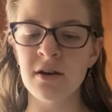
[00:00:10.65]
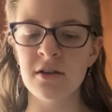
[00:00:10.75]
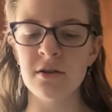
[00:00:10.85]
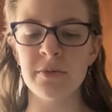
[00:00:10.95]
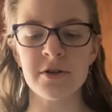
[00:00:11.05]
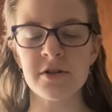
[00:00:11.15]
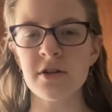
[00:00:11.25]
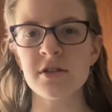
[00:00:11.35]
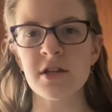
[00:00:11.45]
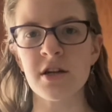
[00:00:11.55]
The person on
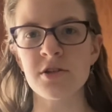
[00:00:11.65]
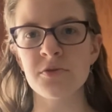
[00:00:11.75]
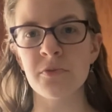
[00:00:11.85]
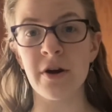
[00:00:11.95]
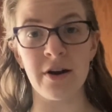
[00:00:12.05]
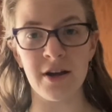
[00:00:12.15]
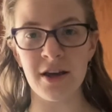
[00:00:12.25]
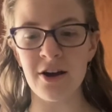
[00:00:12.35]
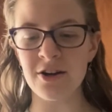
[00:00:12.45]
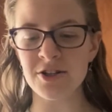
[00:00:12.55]
stage, wearing a
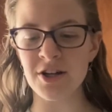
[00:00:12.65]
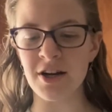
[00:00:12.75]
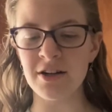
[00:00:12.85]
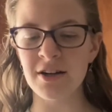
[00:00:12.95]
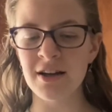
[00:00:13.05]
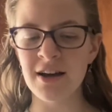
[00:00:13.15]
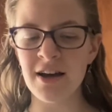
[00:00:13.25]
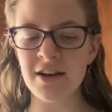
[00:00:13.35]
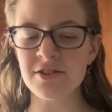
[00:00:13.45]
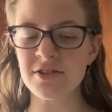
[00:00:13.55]
carrot shirt,
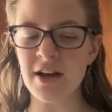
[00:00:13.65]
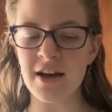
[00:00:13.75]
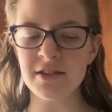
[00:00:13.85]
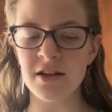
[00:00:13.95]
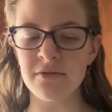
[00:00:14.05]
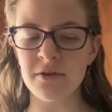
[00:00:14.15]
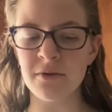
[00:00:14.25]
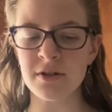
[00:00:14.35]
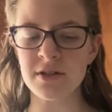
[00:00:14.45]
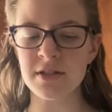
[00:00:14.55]
has asked
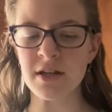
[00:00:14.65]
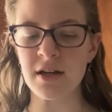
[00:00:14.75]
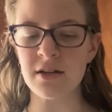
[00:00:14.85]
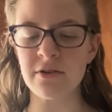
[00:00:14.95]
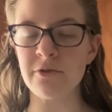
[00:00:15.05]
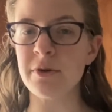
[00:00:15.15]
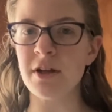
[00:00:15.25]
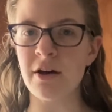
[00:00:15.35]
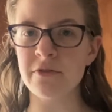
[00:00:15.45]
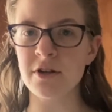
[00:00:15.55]
everyone to stand and repeat
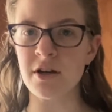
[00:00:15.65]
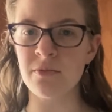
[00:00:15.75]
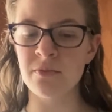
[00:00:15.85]
after him.